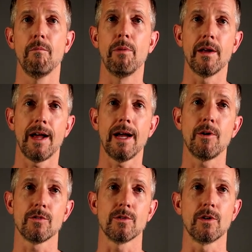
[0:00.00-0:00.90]
but I'm
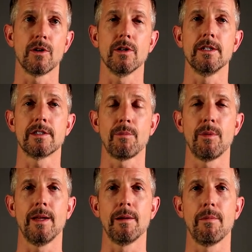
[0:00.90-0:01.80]
also currently
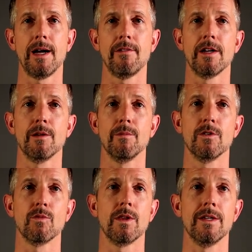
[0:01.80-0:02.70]
supplementing my
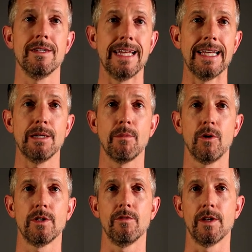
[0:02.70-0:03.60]
vitamins with a daily
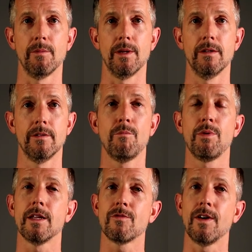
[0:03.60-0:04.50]
multivitamin,
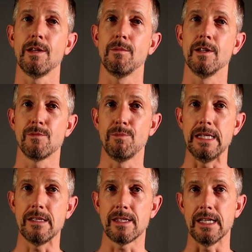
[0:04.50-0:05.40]
plus vitamins
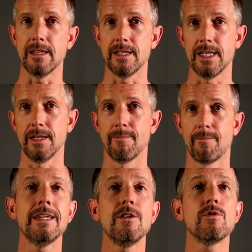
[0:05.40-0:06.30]
B, C, and D.
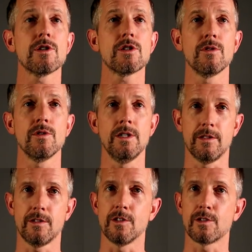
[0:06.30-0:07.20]
Get nutritional
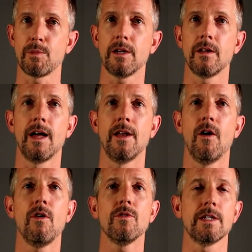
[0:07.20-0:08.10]
yeast to sprinkle on
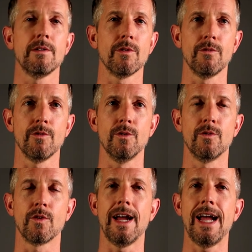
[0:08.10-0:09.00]
all savory foods
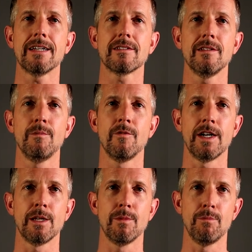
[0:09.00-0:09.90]
for excellent
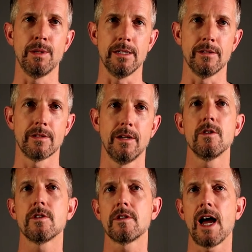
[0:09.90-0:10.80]
vitamin Bs.
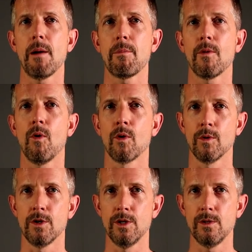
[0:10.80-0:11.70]
Stop or
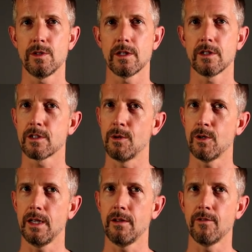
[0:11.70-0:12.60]
reduce
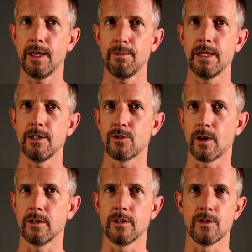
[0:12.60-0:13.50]
smoking, vaping, drugs,